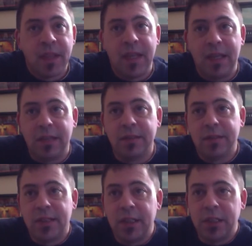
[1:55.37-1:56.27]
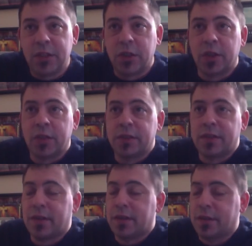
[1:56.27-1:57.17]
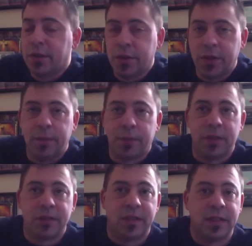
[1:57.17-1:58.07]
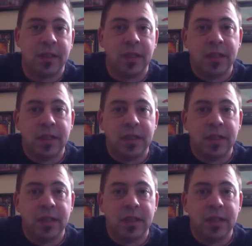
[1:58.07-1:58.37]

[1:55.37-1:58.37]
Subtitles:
In t-shirt, hoodie printing,